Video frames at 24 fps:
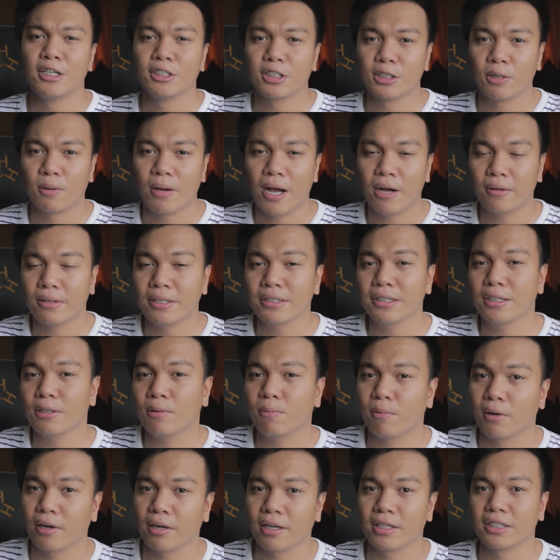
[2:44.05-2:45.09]
So how does
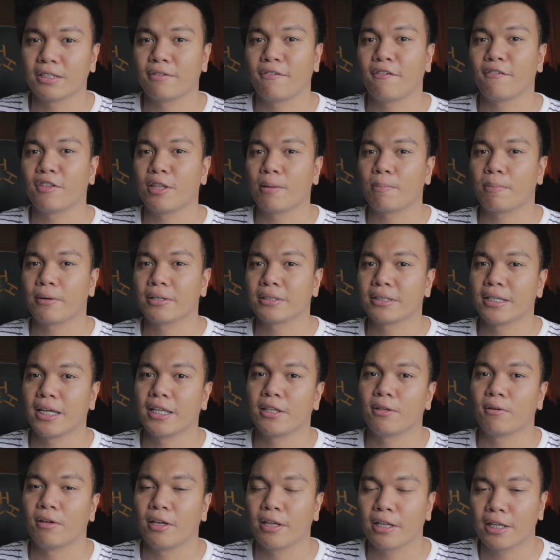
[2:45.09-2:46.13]
it work is
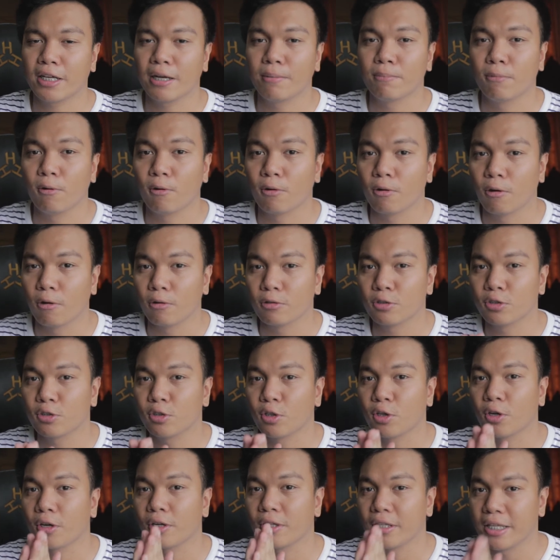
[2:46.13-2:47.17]
50% ng income mo goes
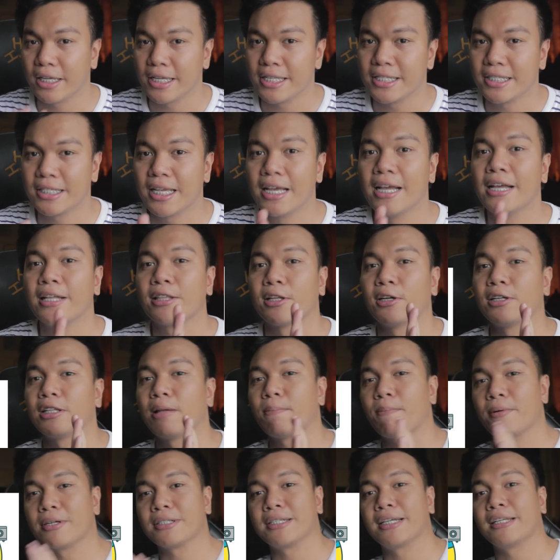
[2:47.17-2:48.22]
to your needs,
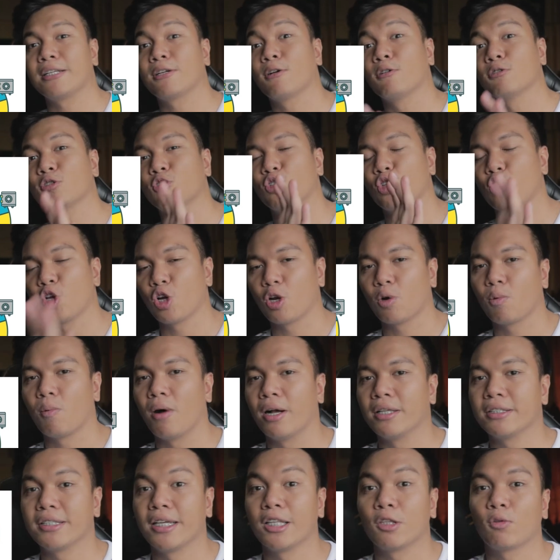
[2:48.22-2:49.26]
30% goes to your
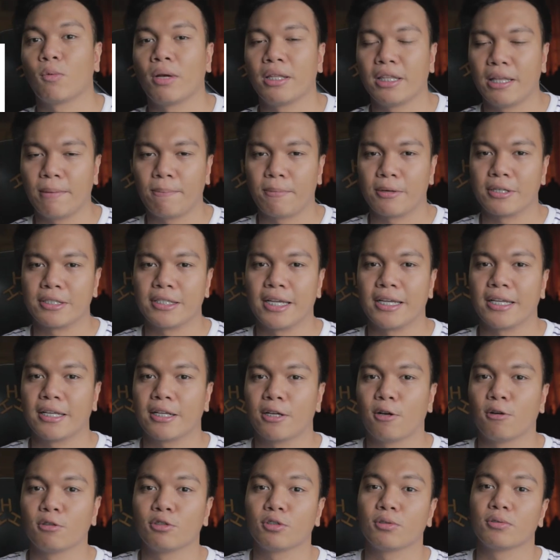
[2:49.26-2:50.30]
wants, and 20%
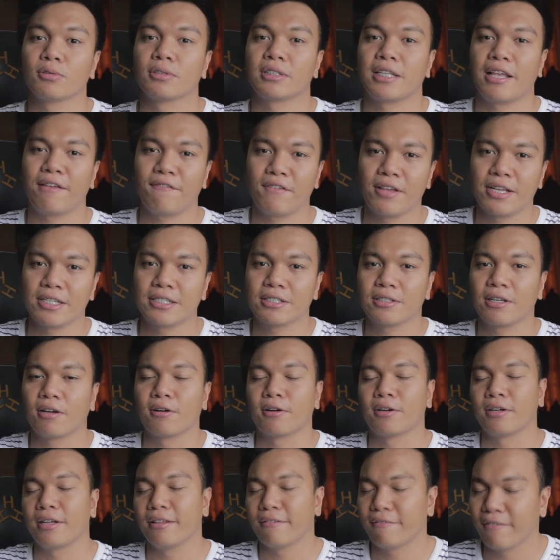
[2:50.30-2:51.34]
goes to savings
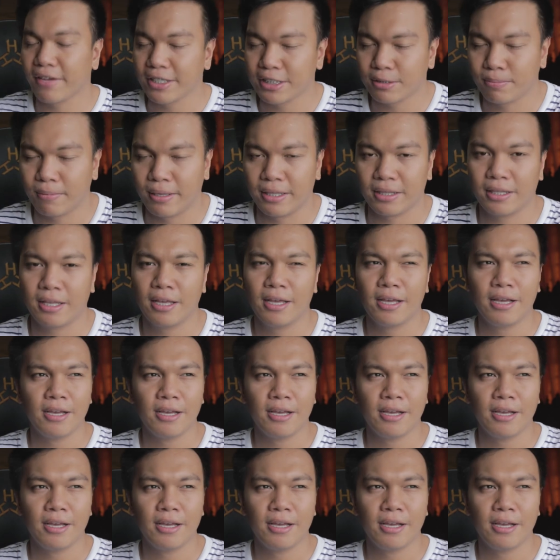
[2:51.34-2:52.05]
or investment.